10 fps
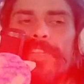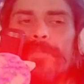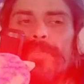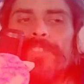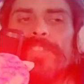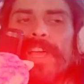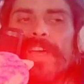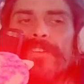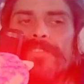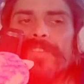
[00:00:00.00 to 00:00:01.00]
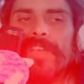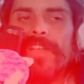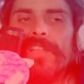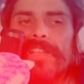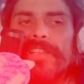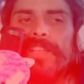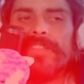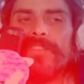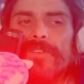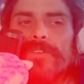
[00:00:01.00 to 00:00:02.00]
like puts it out, kind of like
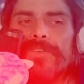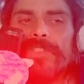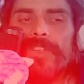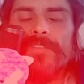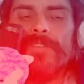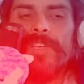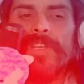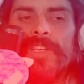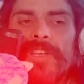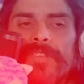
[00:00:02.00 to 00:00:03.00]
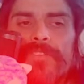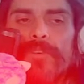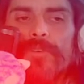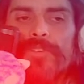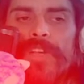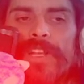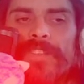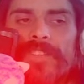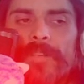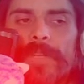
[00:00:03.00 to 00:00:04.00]
lets go of stuff. If you hold your
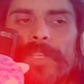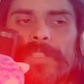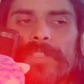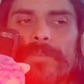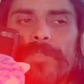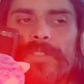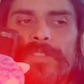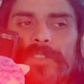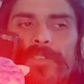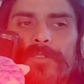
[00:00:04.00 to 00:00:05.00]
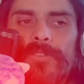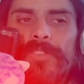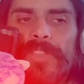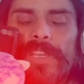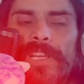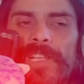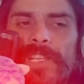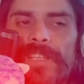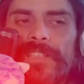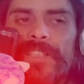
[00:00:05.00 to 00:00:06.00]
hands up like this with the circles, it like
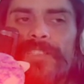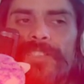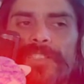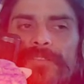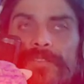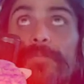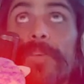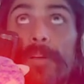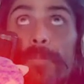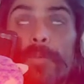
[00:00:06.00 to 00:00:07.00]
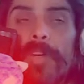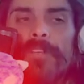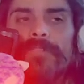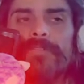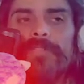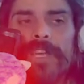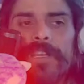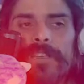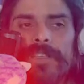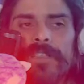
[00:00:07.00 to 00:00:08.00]
collects energy from up above
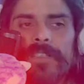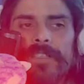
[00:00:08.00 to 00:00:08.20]
kind of thing.